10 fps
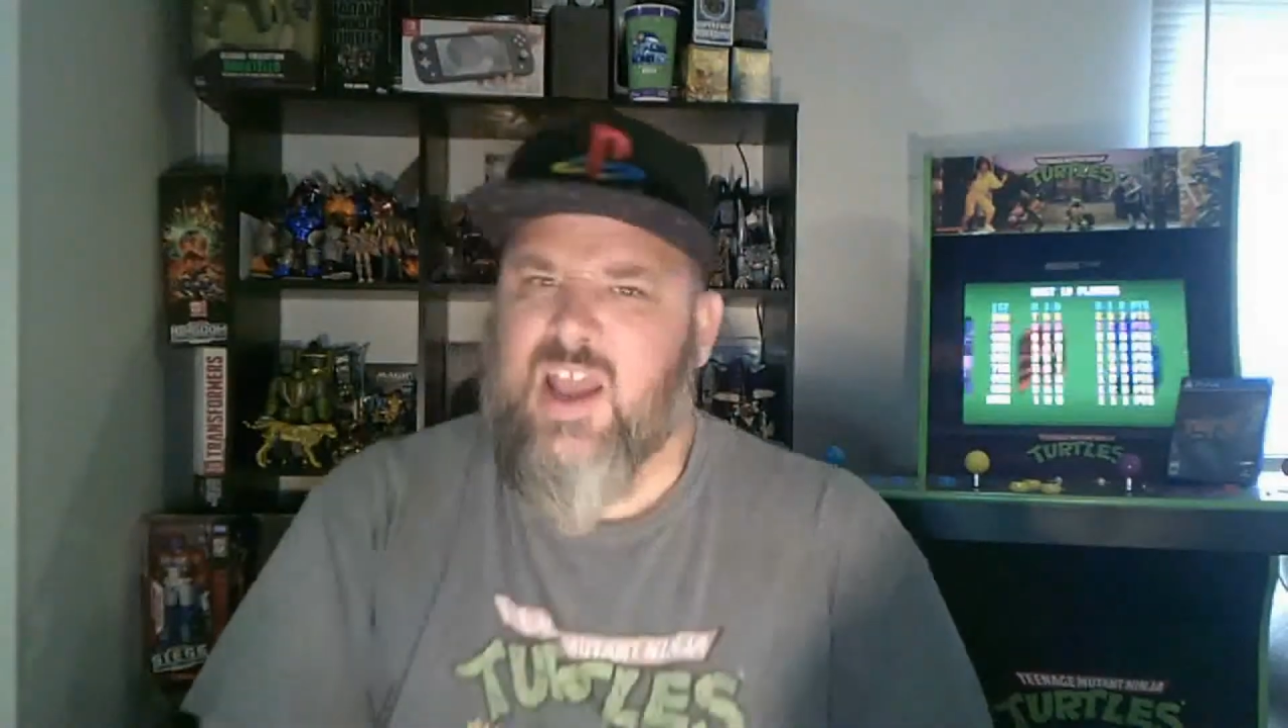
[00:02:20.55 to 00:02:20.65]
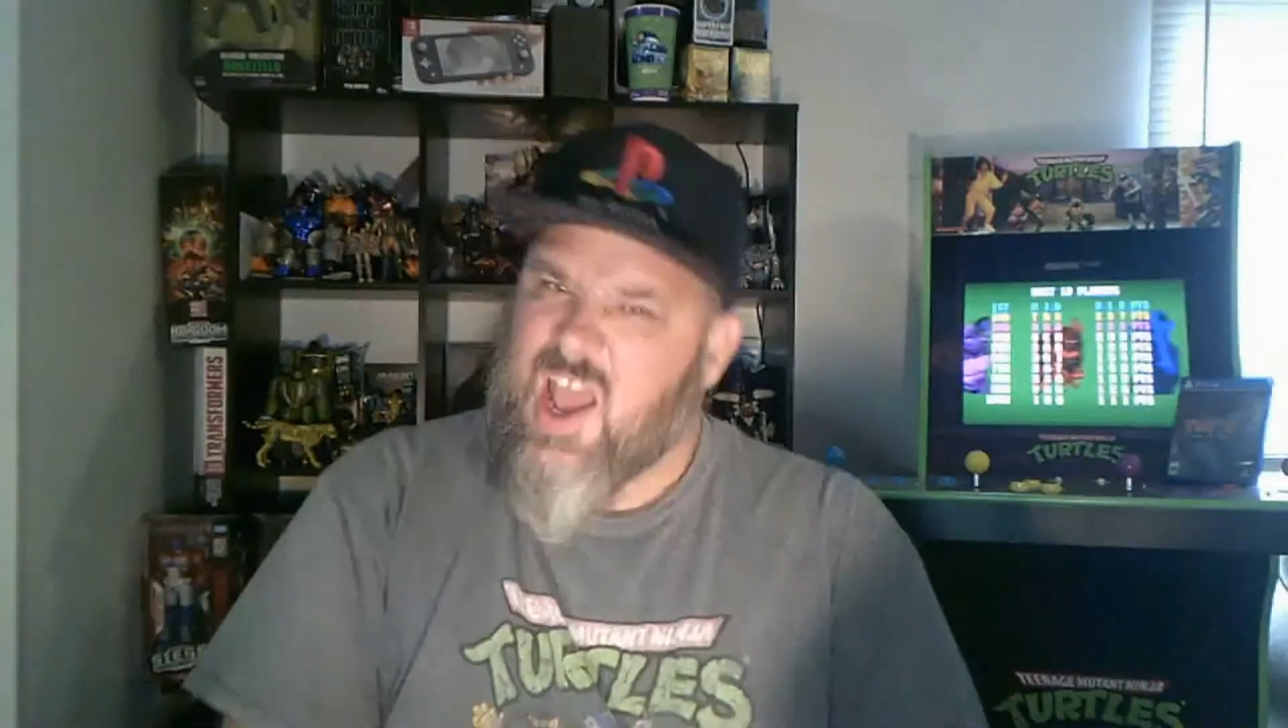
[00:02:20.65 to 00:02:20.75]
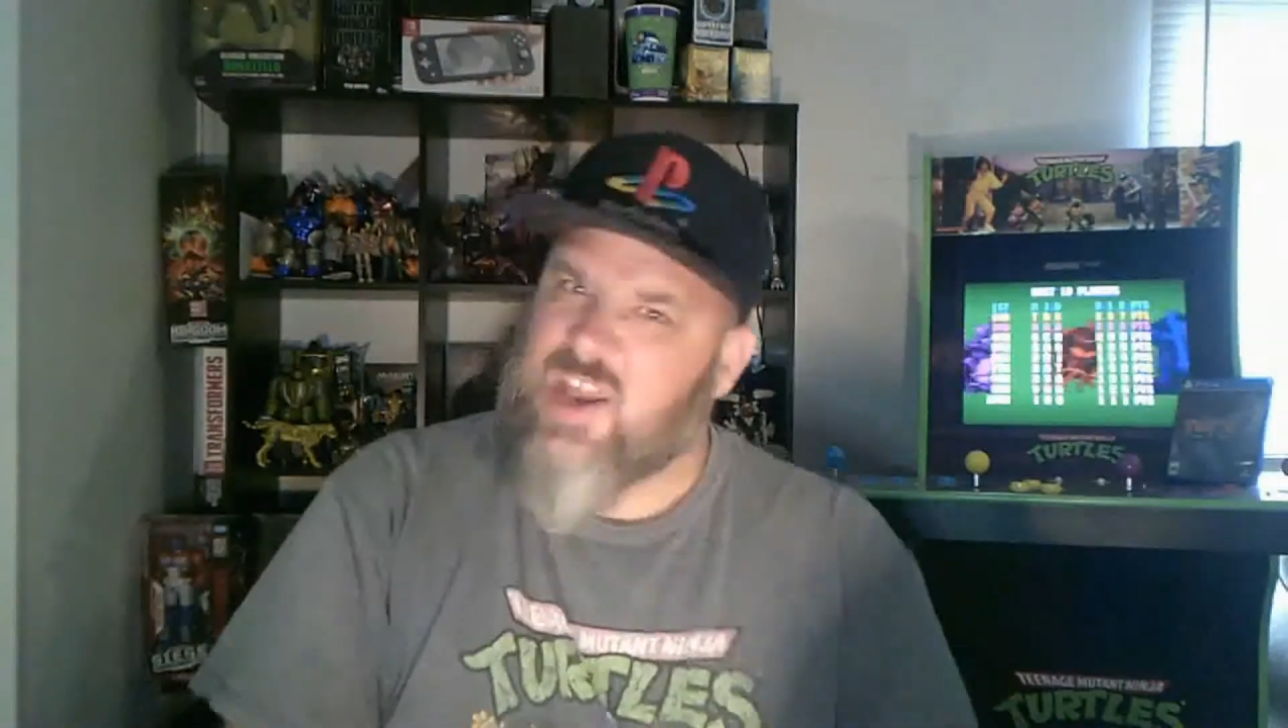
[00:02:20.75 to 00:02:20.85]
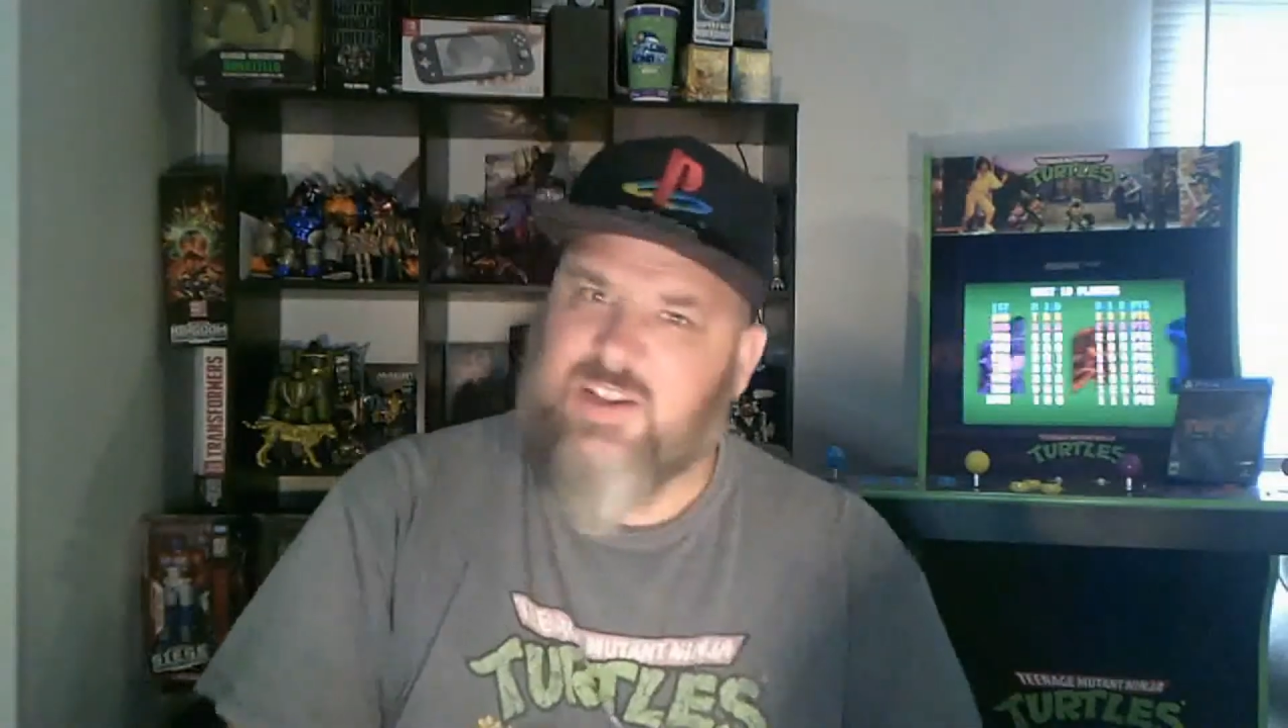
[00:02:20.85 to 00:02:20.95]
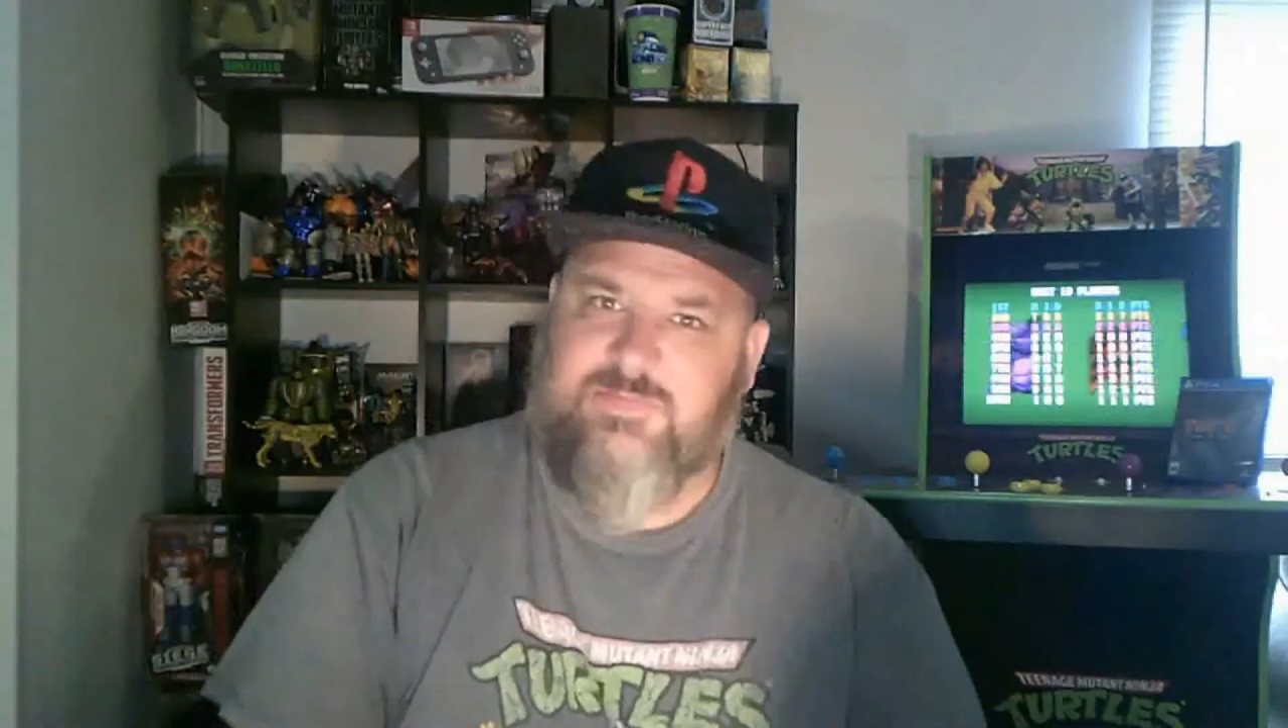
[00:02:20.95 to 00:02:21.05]

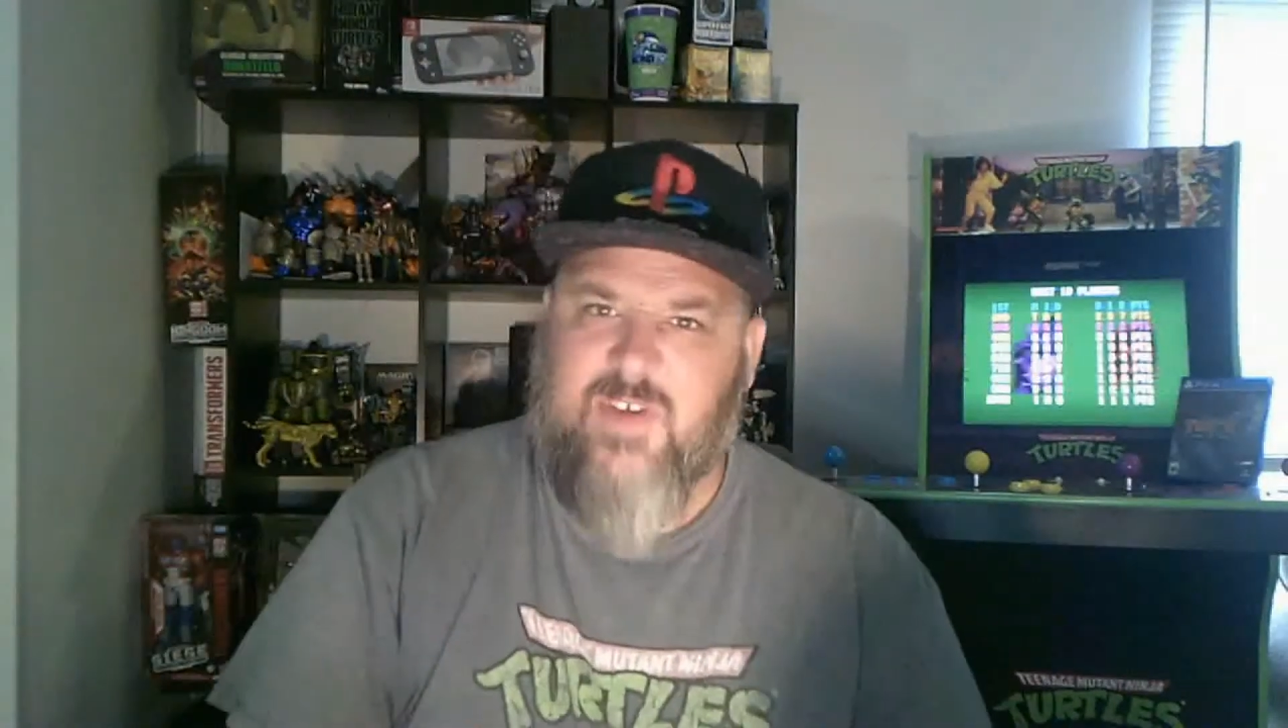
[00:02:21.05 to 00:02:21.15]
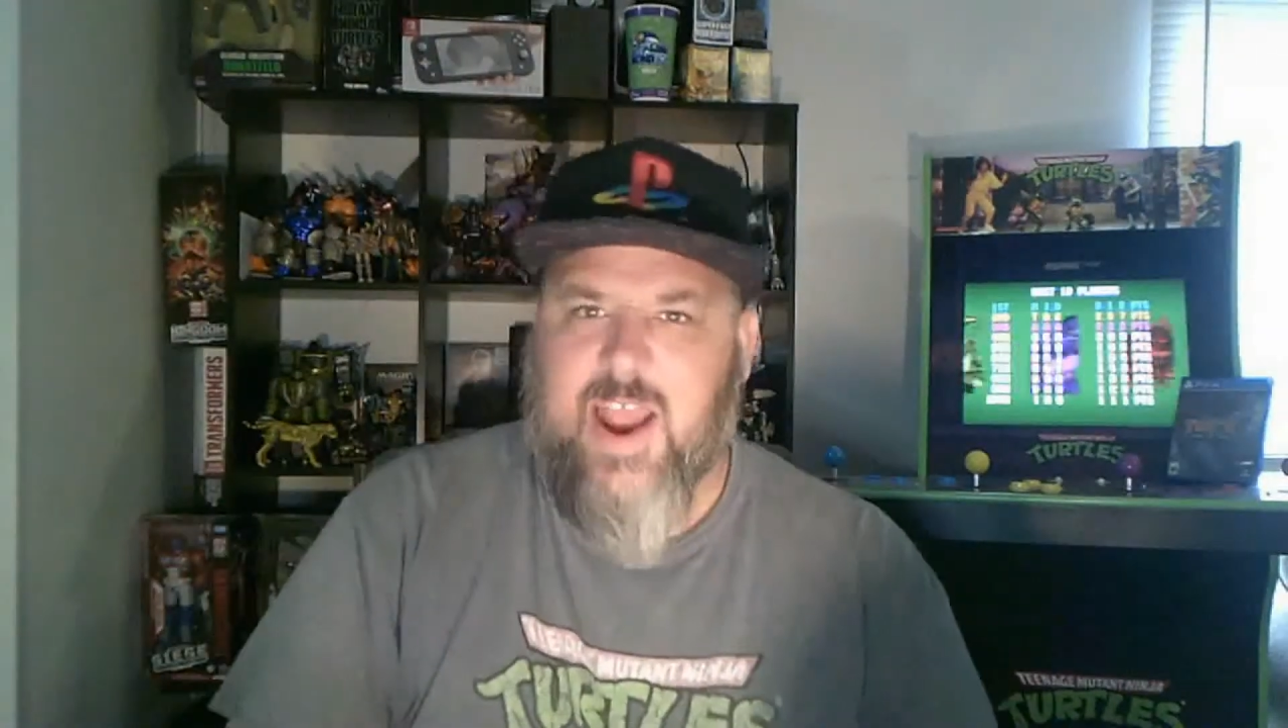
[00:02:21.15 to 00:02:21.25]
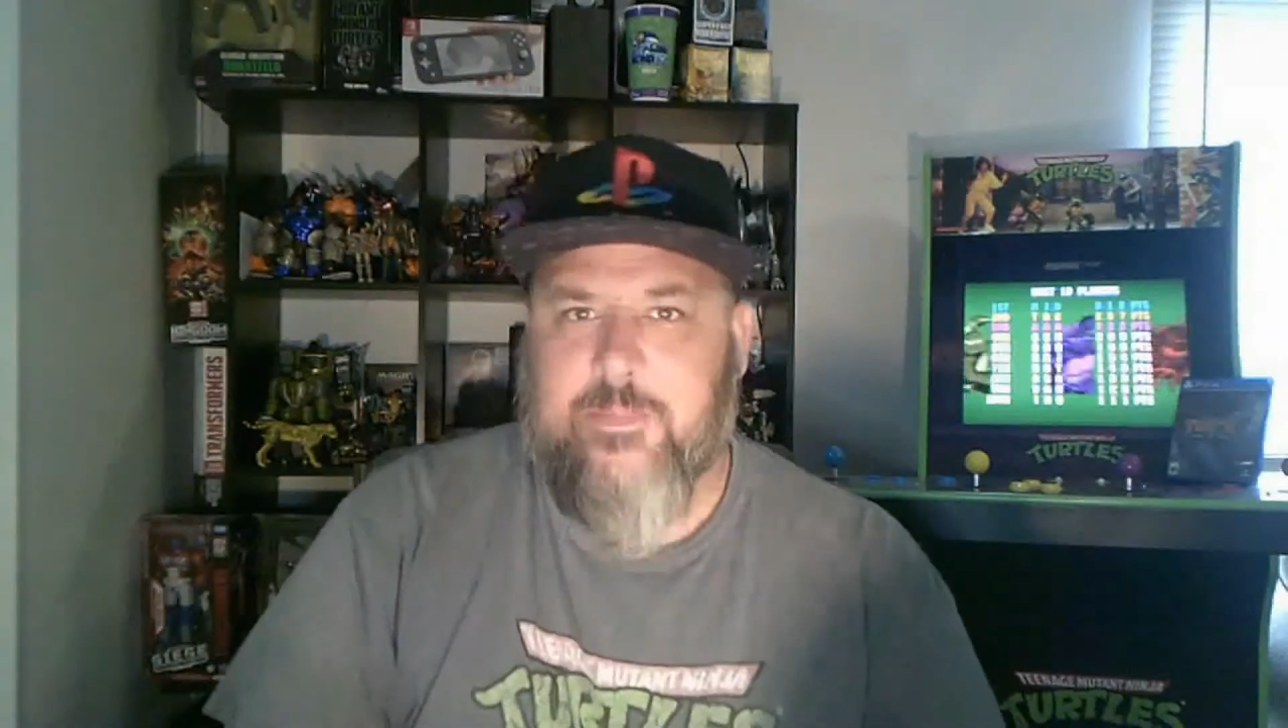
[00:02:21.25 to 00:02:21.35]
It is very